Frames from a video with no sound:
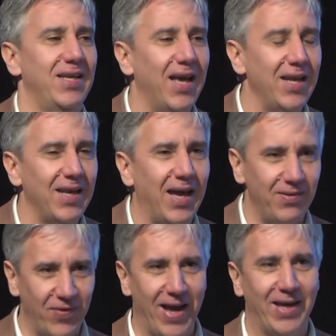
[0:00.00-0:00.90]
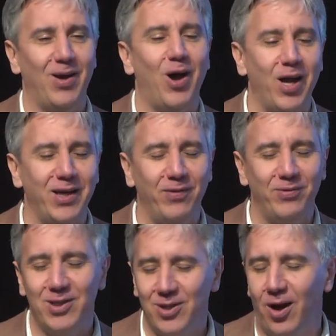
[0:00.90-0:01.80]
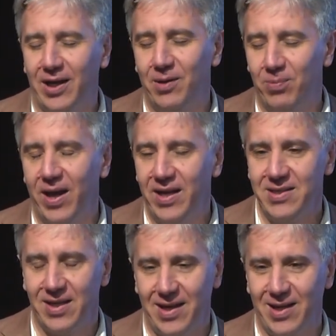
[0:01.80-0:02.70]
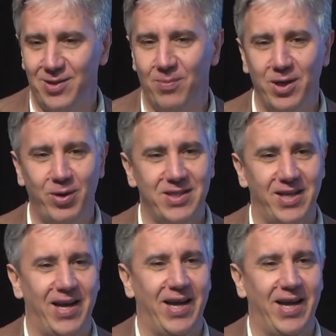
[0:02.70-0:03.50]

And in fact, I gave this talk at a place, and somebody raised their